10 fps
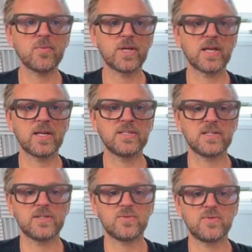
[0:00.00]
we can
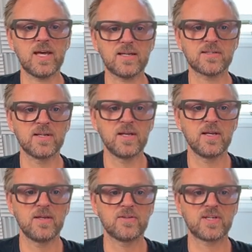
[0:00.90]
easily do that.
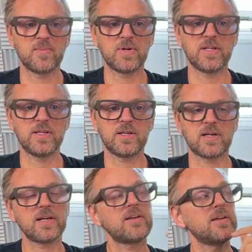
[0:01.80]
Simply click